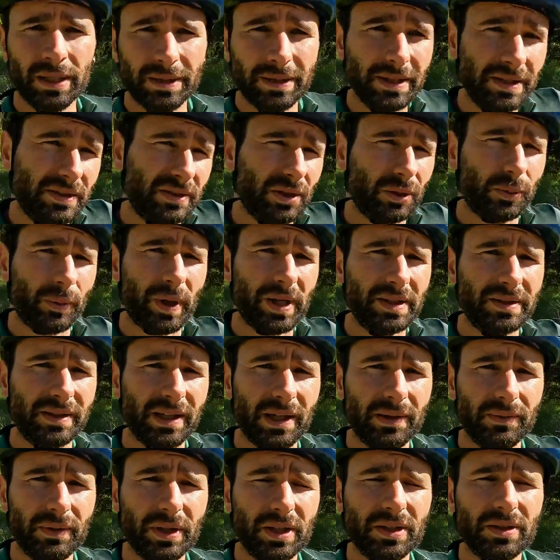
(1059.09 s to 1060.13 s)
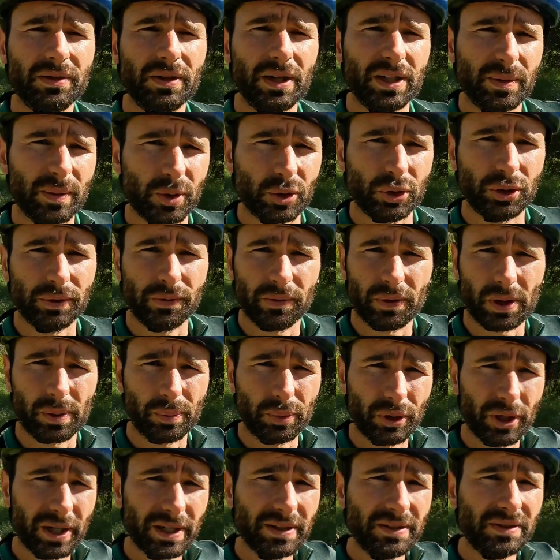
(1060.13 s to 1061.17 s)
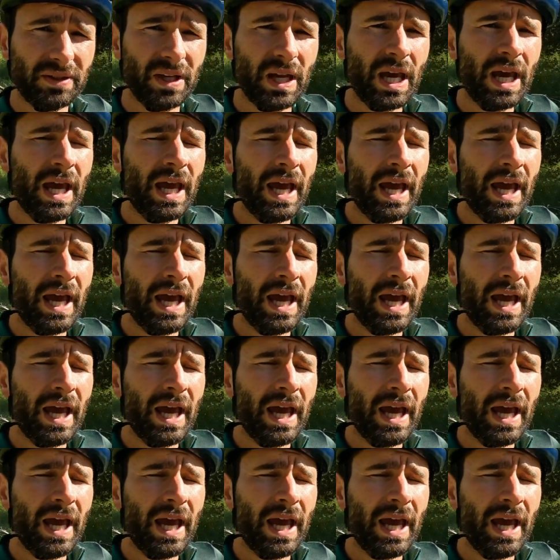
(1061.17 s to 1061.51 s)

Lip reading: decent weight savings, especially for the price.